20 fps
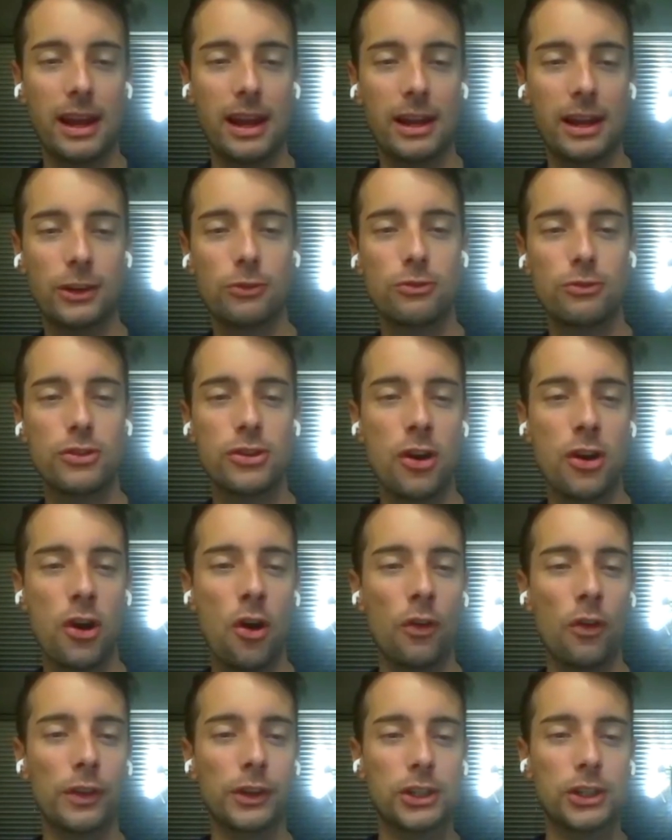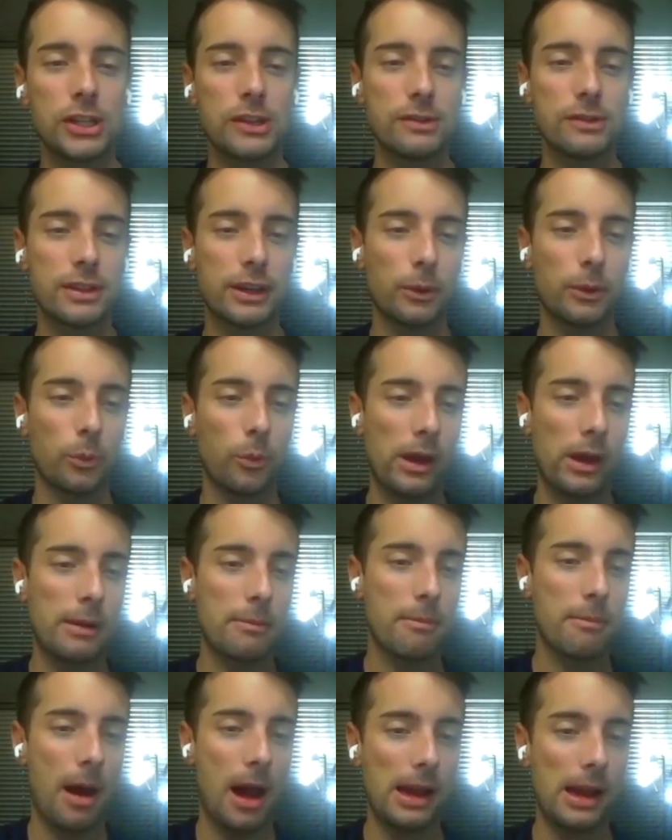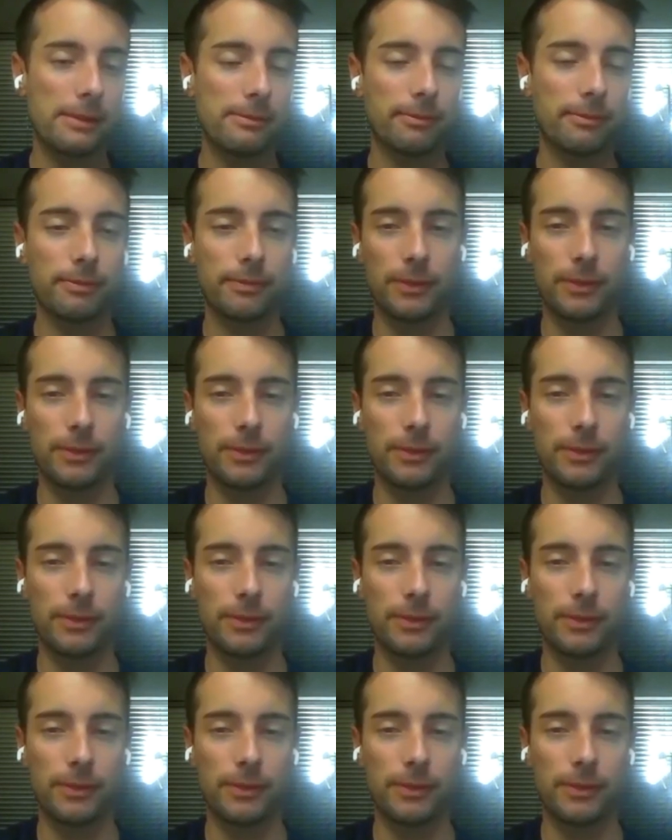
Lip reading: and the Chiefs can win by,